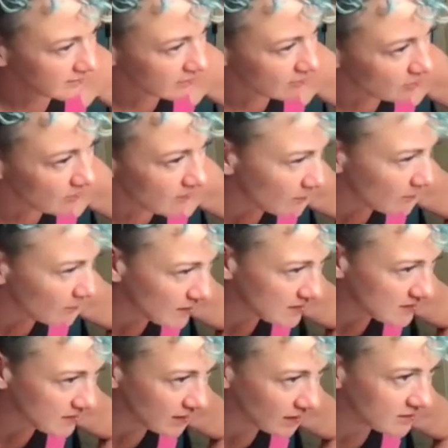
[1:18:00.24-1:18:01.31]
It tells me I'm
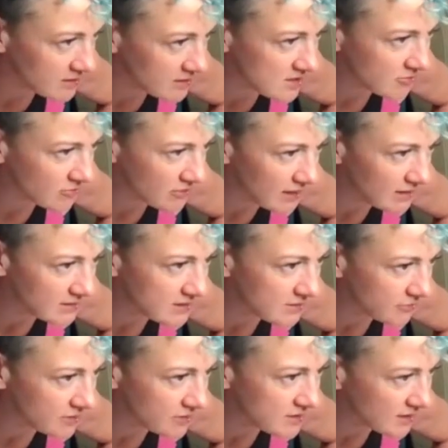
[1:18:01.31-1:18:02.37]
mixing colours to create
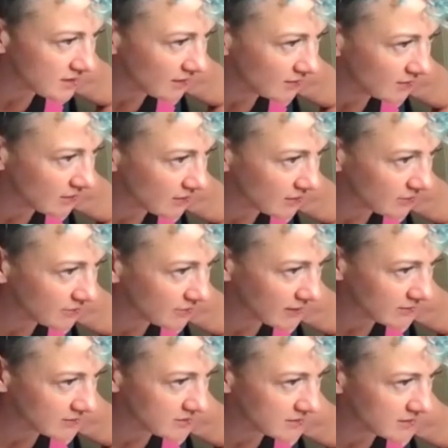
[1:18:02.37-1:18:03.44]
different sand art
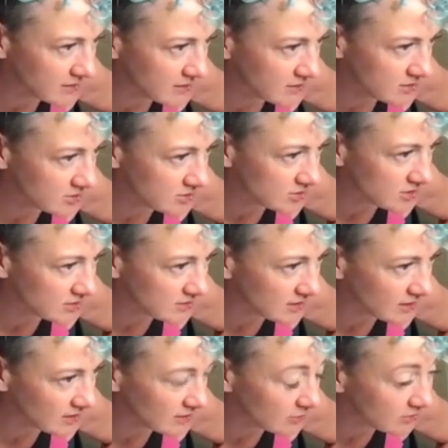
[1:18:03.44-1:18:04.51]
effects. Suggest a
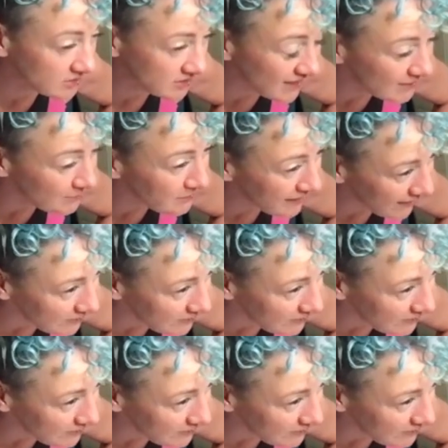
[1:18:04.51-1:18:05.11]
colour. Oh, it's telling